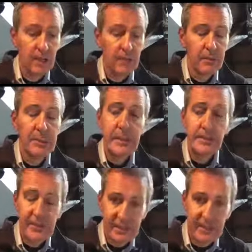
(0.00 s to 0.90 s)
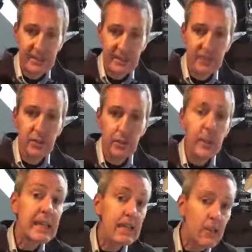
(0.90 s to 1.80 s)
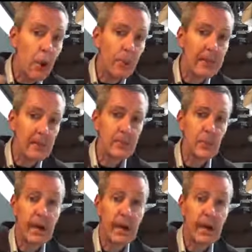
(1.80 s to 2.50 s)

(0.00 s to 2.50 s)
be there for Saturday because we can comment as well.